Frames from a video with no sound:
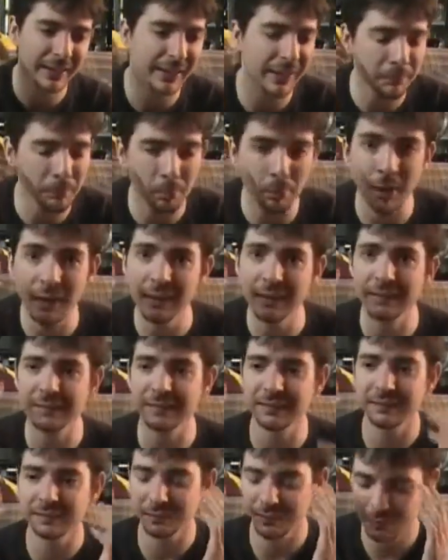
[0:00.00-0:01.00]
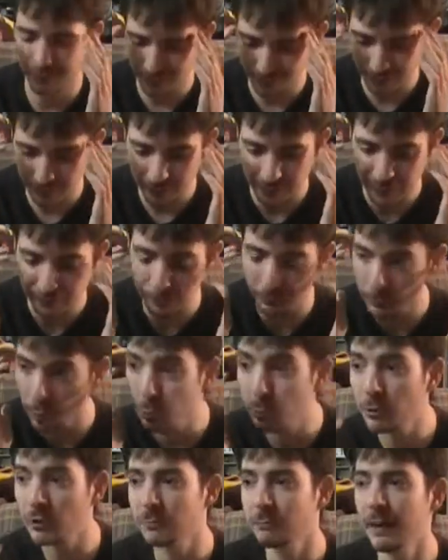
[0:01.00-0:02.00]
It brought us
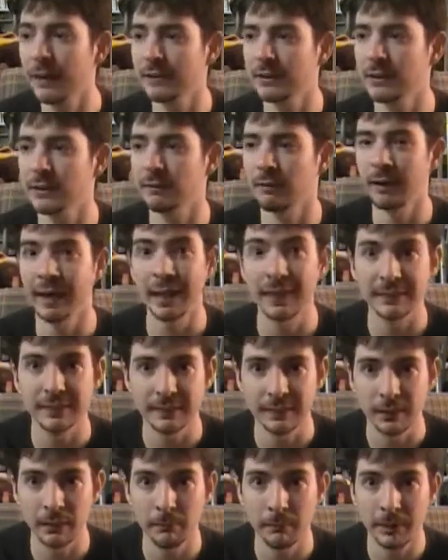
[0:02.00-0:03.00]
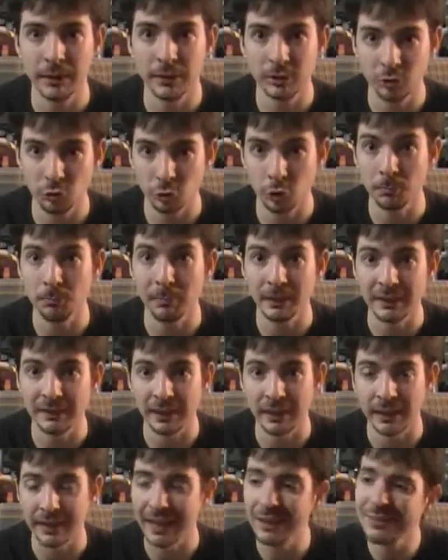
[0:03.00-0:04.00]
new perspective on how cinema should be
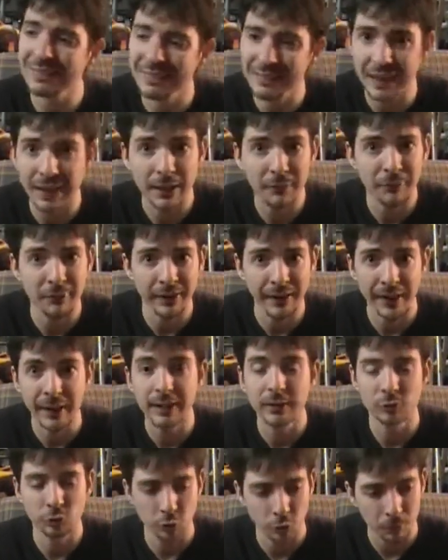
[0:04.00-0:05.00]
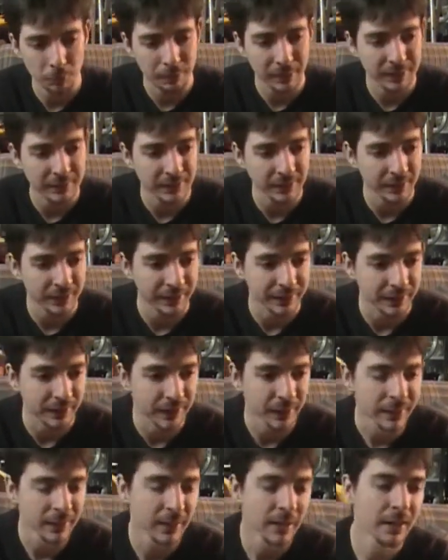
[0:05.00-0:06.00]
done, how sci-fi should be done.
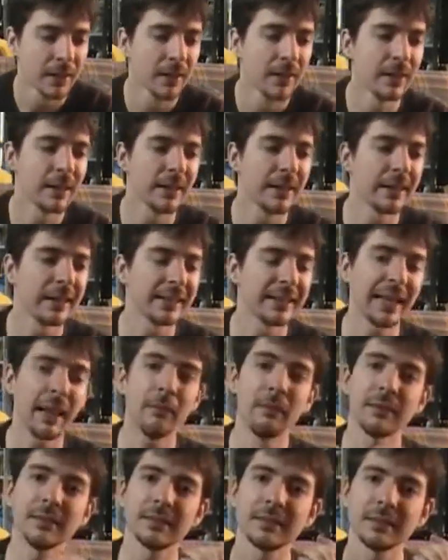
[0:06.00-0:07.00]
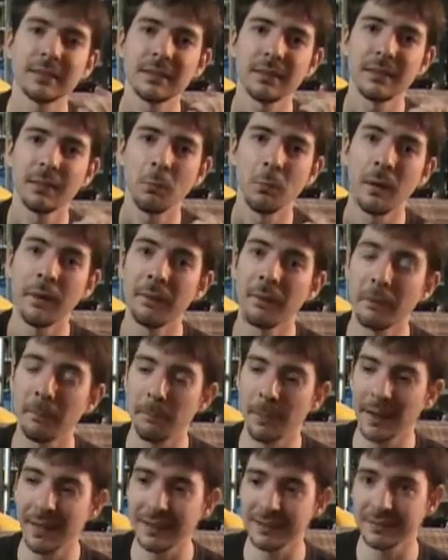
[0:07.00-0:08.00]
It gave us one of the
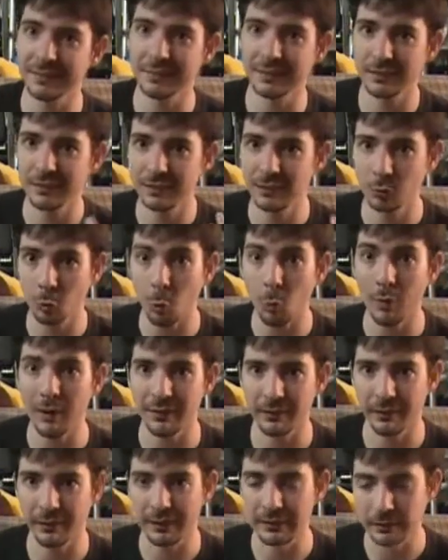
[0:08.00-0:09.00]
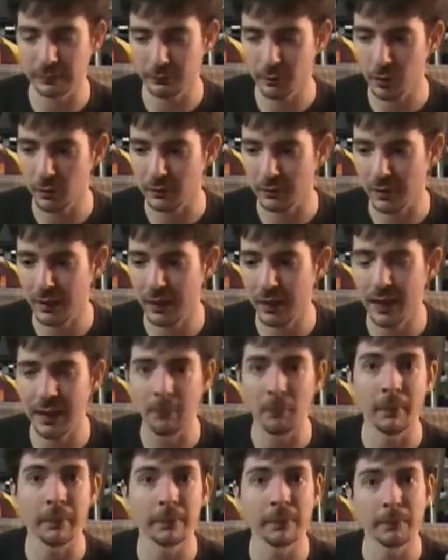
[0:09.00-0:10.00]
best storylines of all
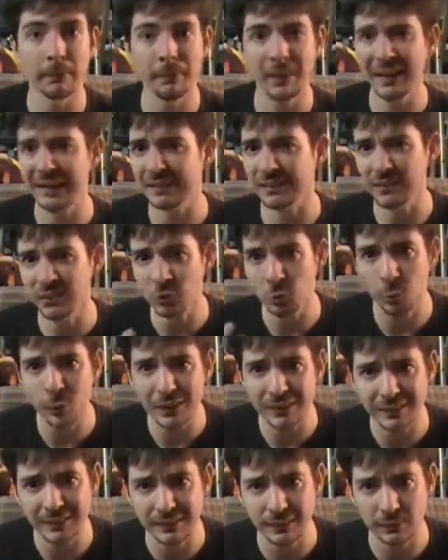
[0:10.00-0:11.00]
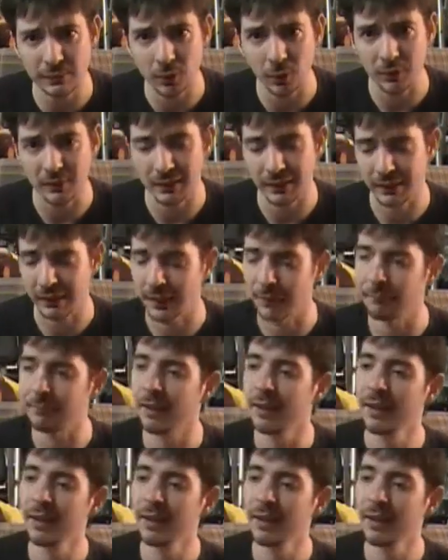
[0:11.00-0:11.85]
time, one of the best twists of all time.